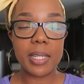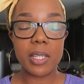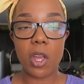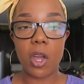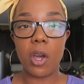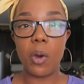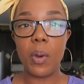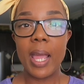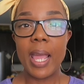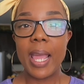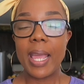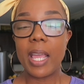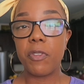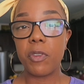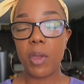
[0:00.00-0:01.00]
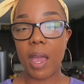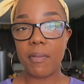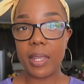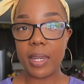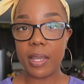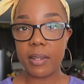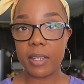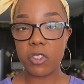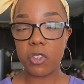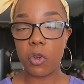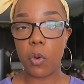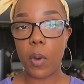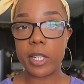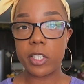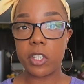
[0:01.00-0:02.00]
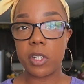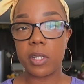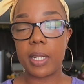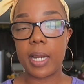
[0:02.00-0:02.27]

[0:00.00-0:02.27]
So if you have any additional questions